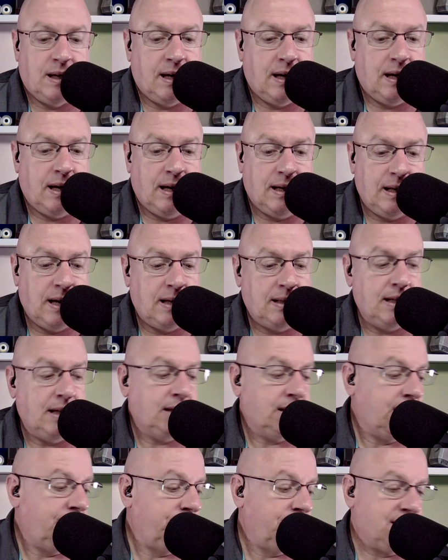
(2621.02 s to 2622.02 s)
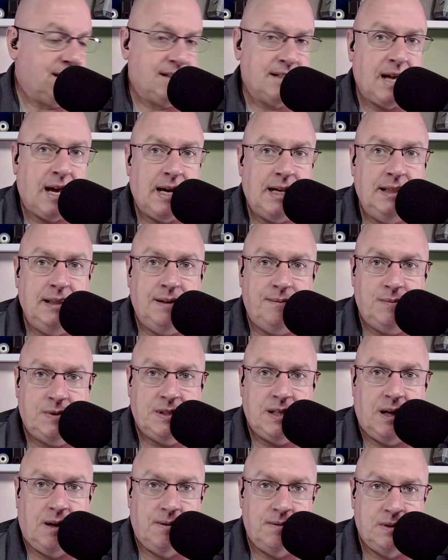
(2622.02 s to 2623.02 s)
I, I think they've resigned
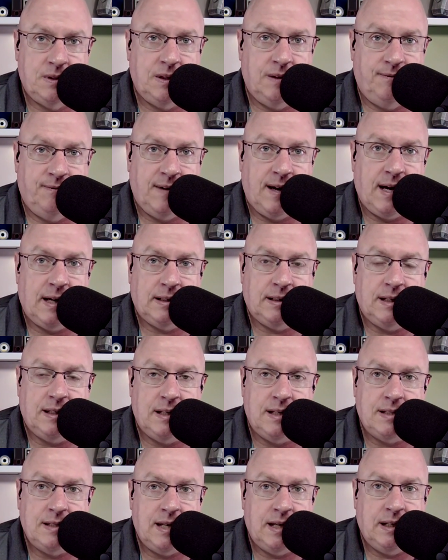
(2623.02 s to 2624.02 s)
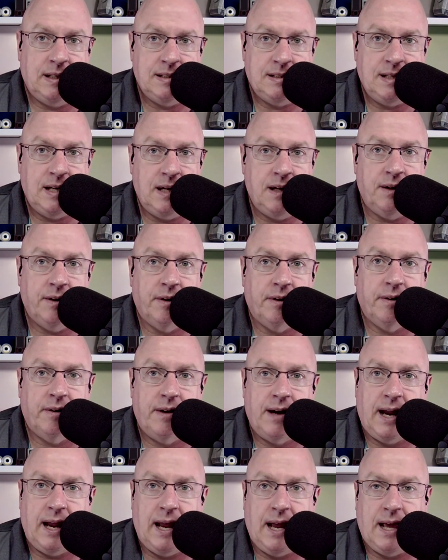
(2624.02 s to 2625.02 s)
themselves to the fact that this thing is here
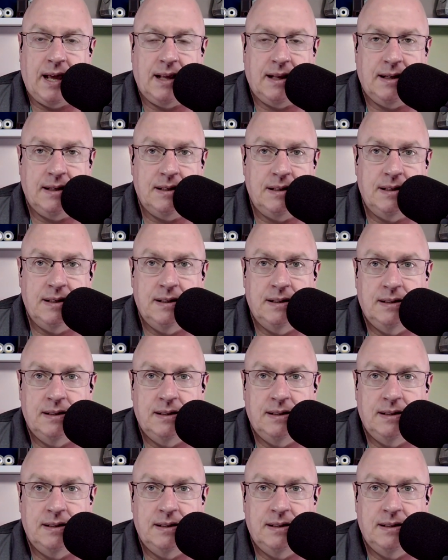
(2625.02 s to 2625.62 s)
and